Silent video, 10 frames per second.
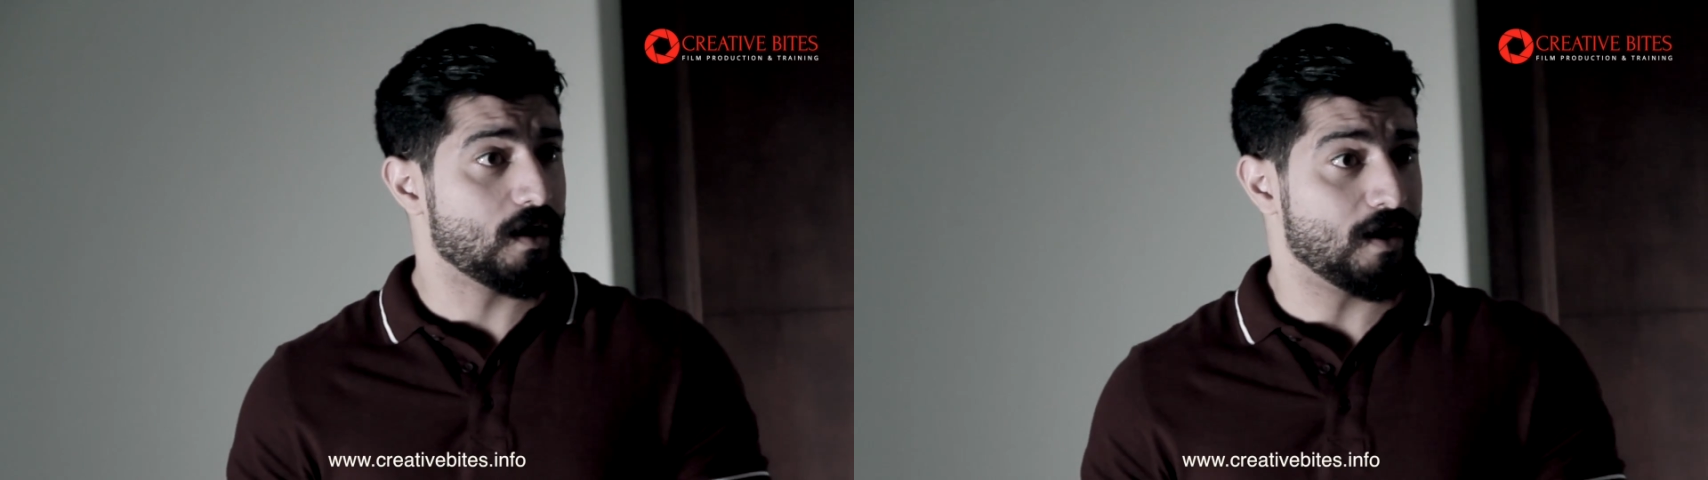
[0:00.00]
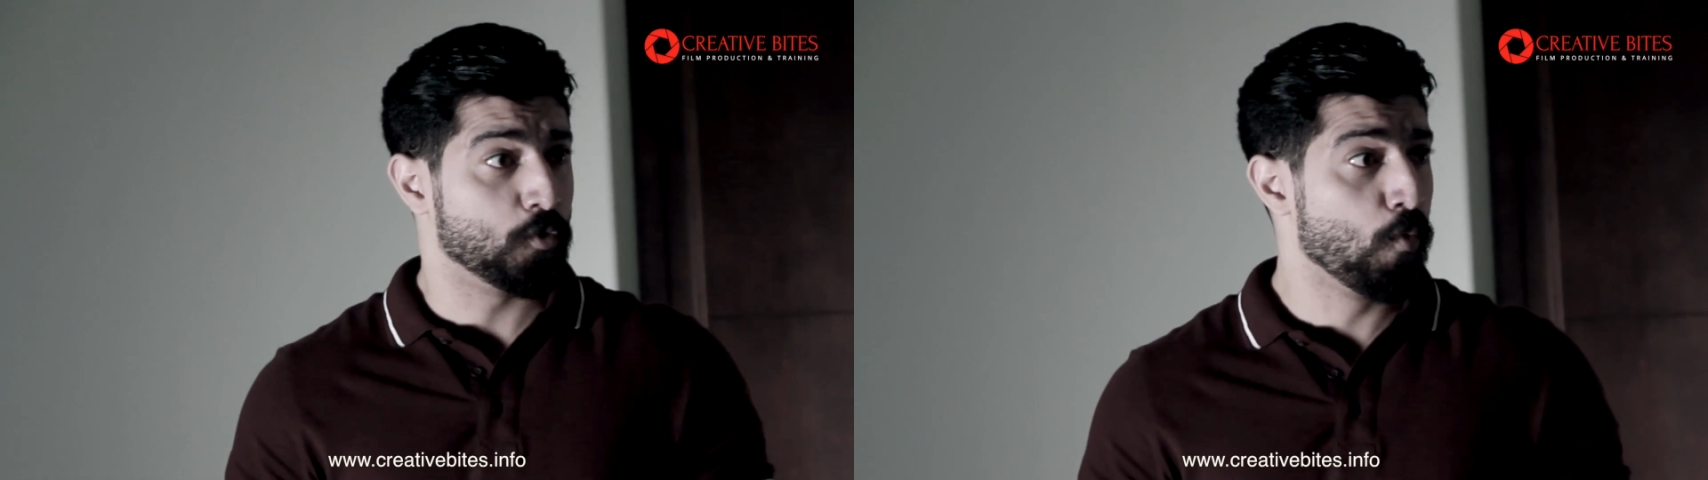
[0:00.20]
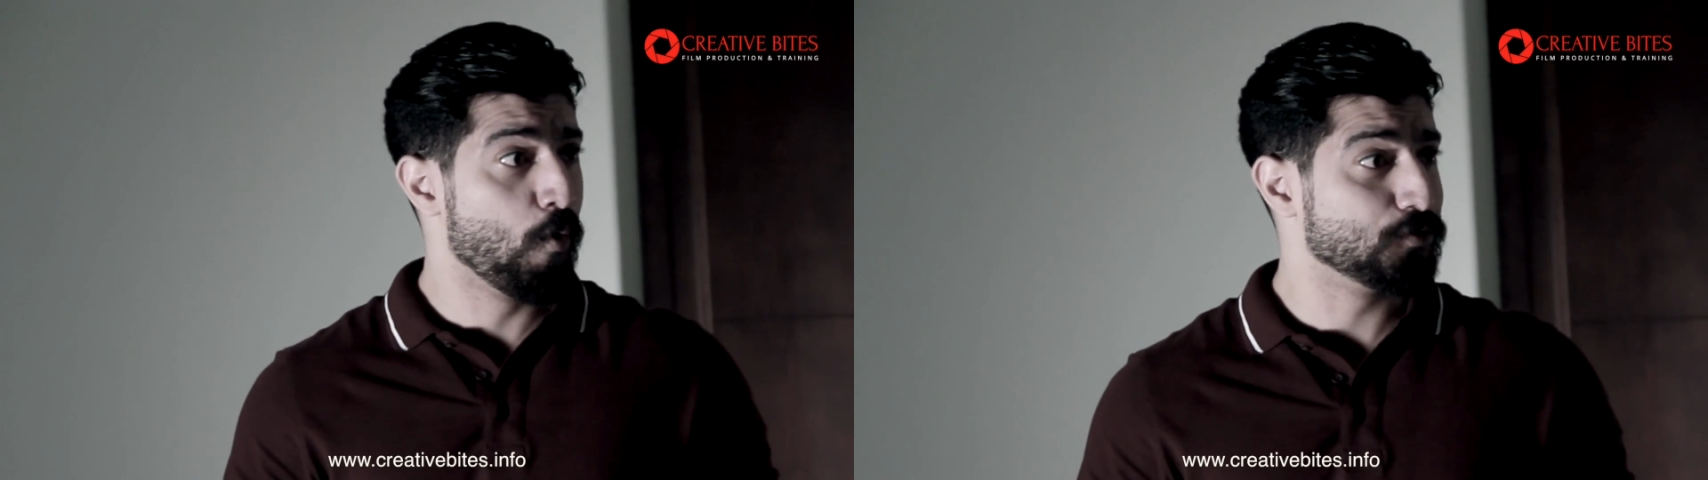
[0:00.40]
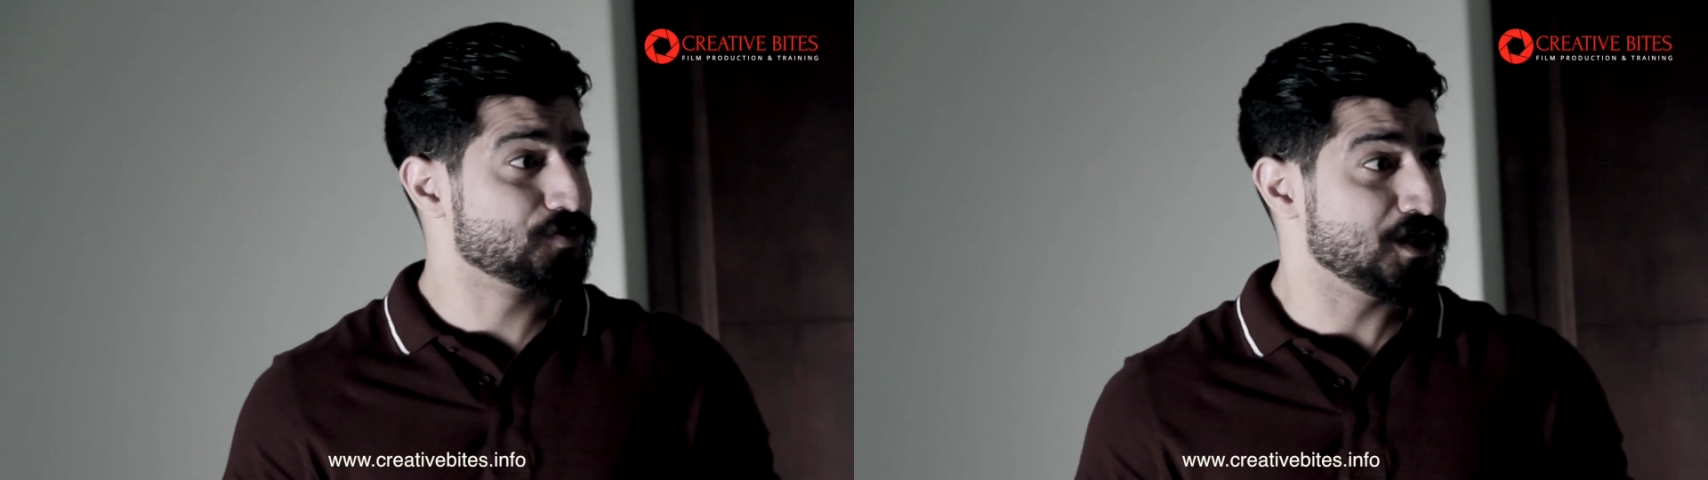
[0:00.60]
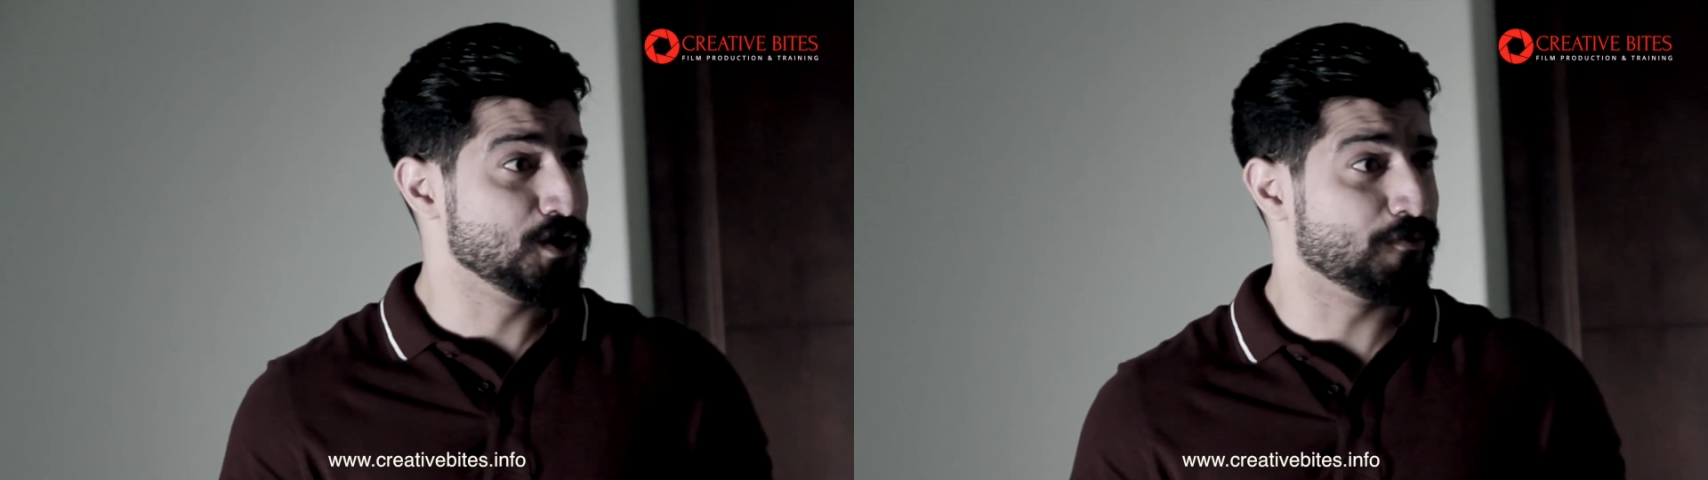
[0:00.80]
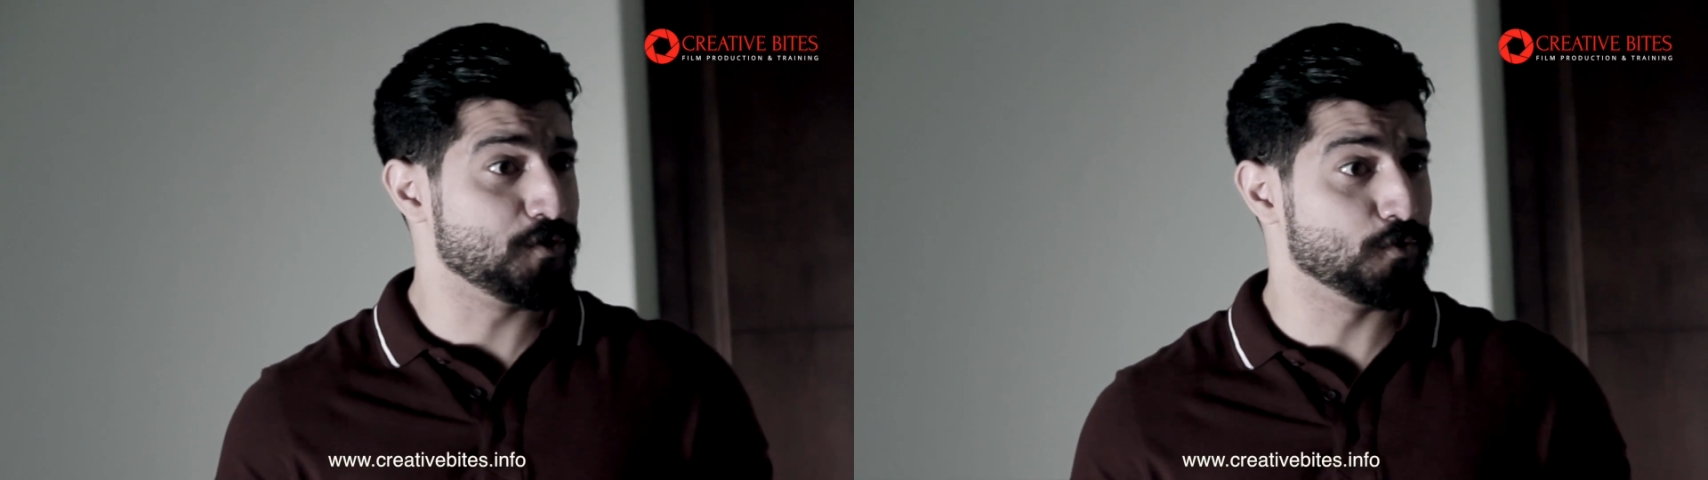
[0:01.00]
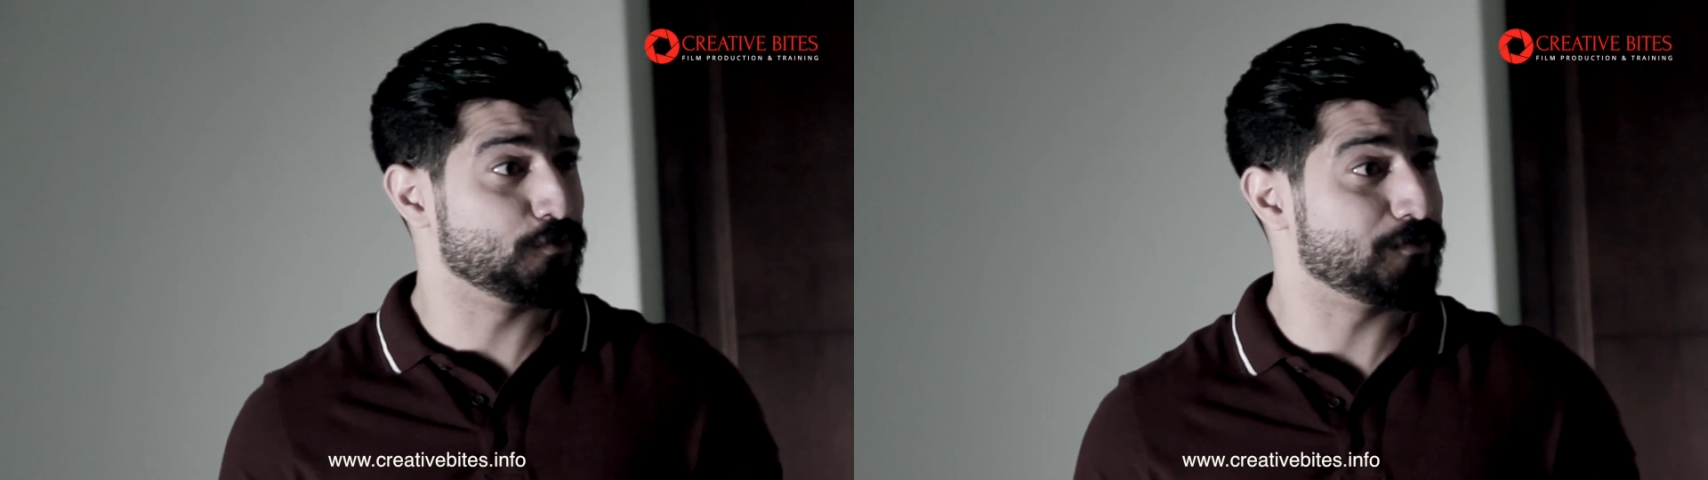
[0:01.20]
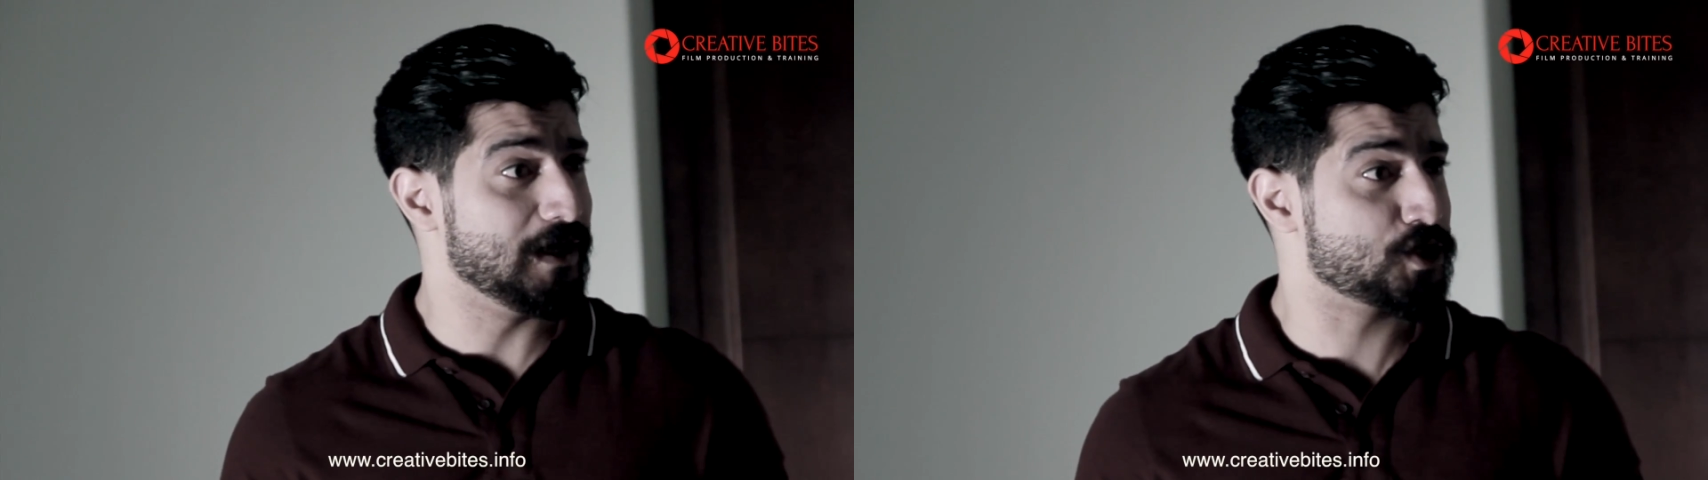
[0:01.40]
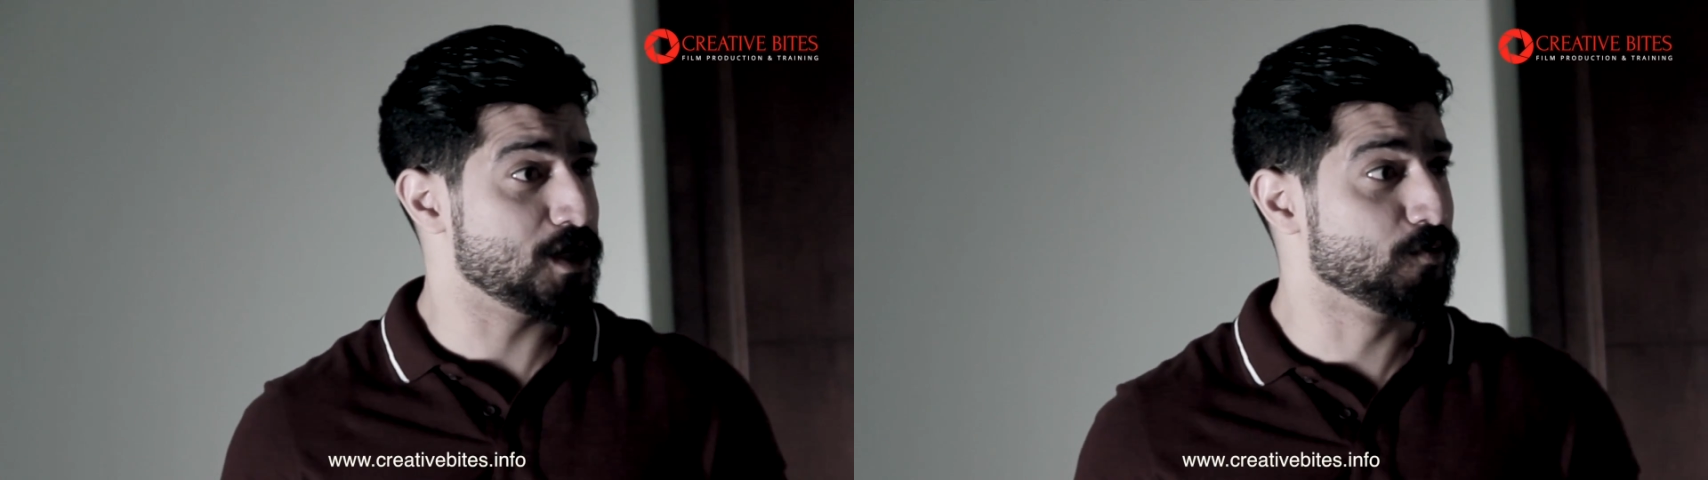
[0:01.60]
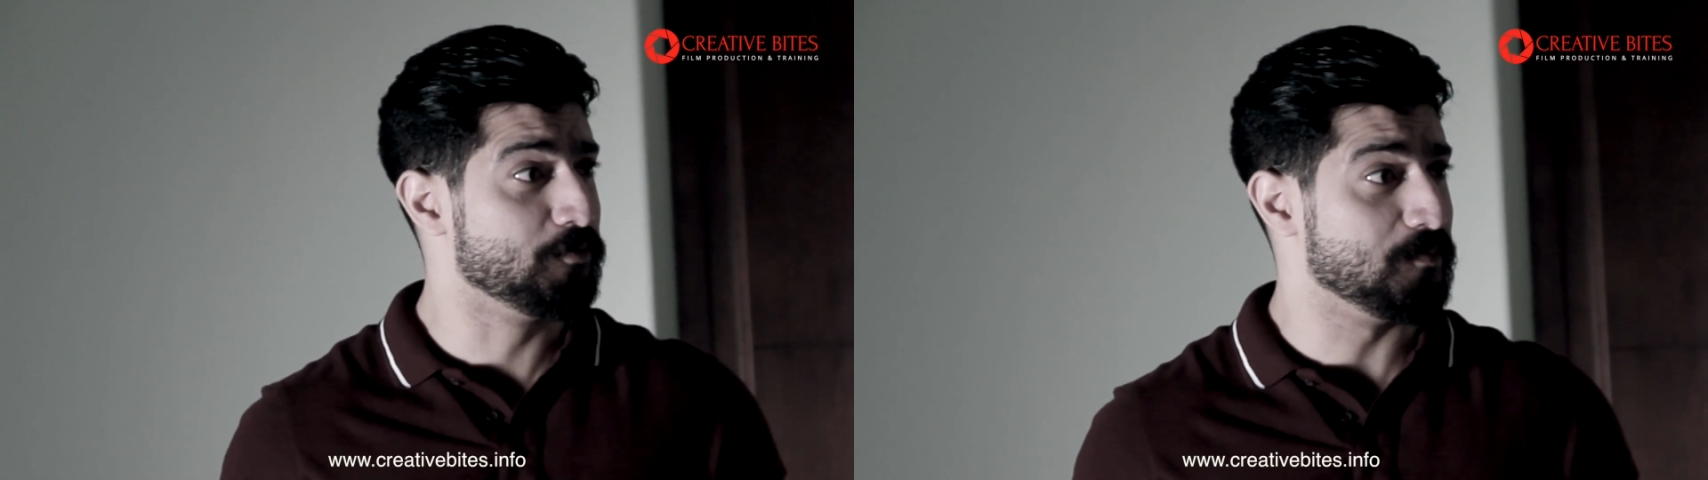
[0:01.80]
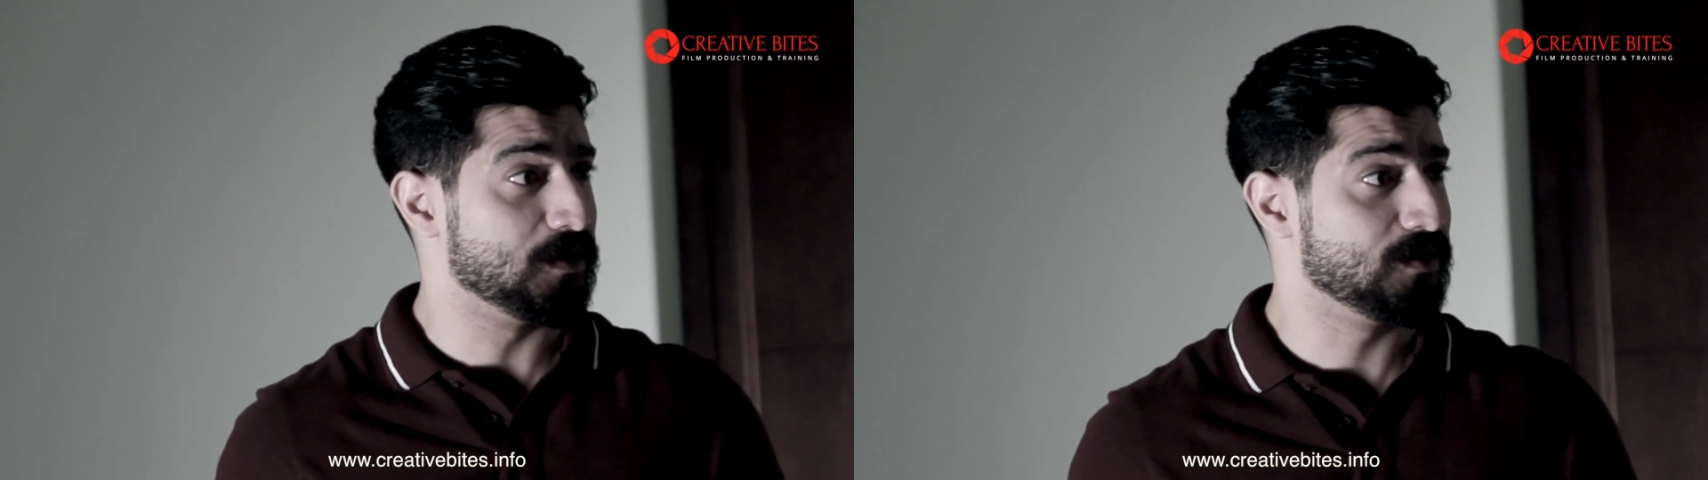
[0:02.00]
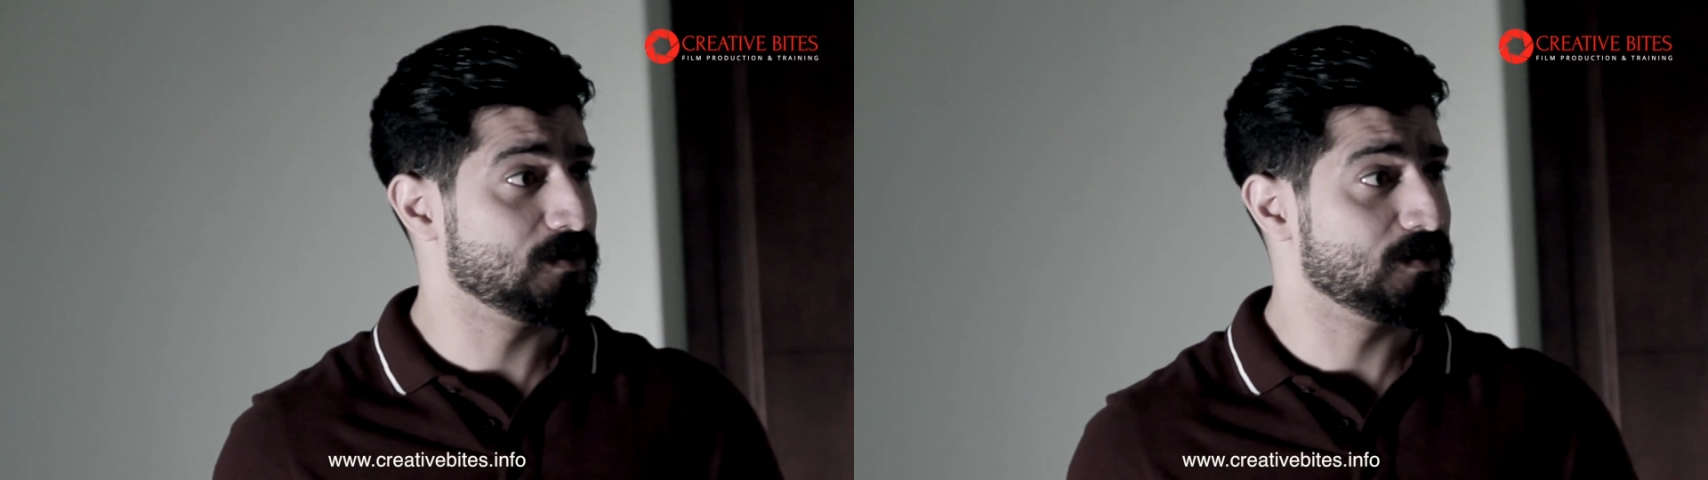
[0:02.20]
I don't want any of you to feel ashamed of me.